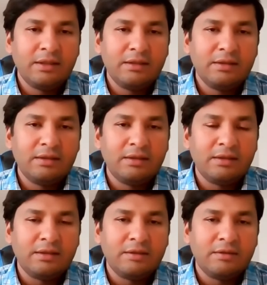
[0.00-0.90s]
And
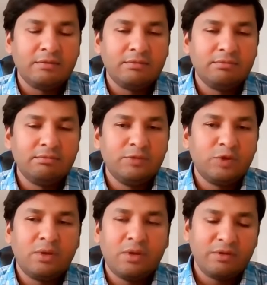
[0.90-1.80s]

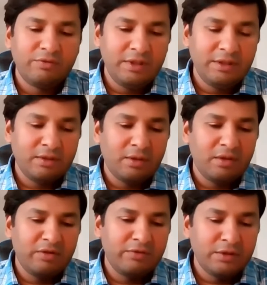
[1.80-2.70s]
so a lot of things, a
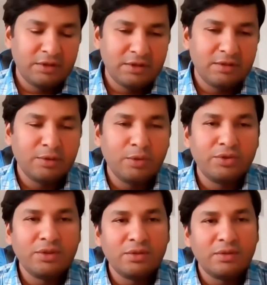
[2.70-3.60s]
lot of efforts
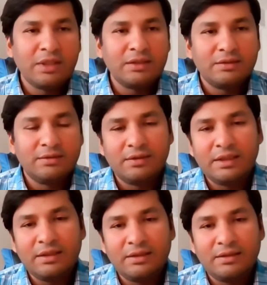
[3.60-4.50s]
goes into that
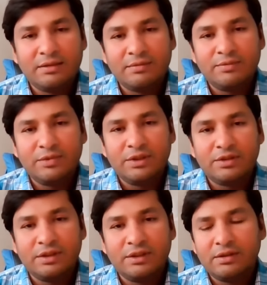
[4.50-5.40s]
10 days
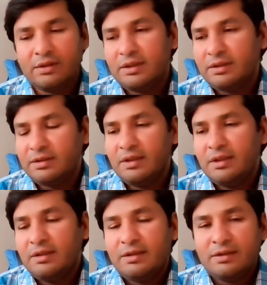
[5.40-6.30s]
retreat things.
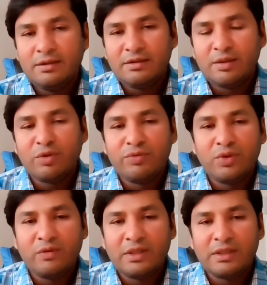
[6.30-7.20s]
Some
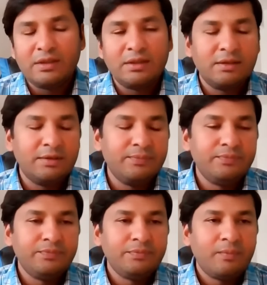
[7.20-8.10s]
of you have attended.
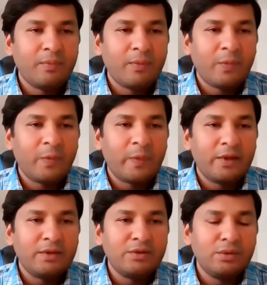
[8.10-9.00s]

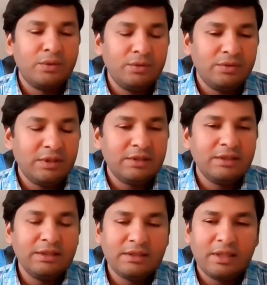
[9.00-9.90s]
So those
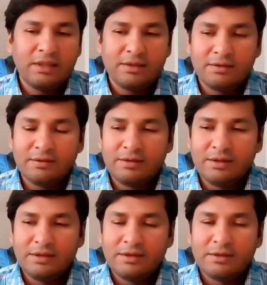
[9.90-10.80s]
retreats are
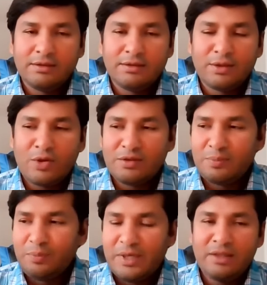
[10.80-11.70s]
not
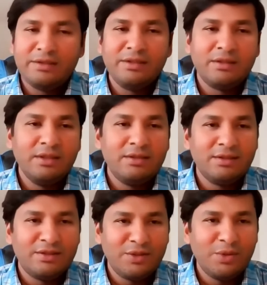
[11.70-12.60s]
paid
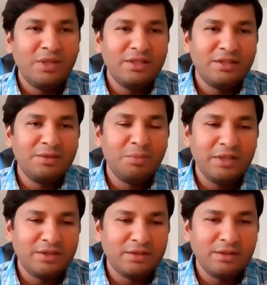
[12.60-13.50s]
retreats, it's donation
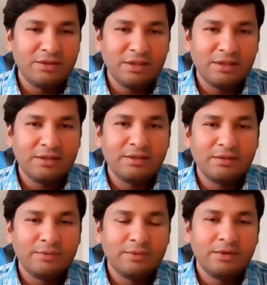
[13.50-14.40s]
based
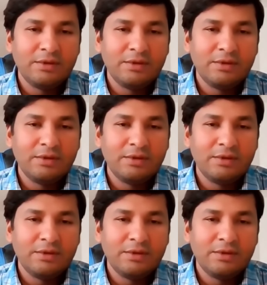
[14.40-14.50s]
retreats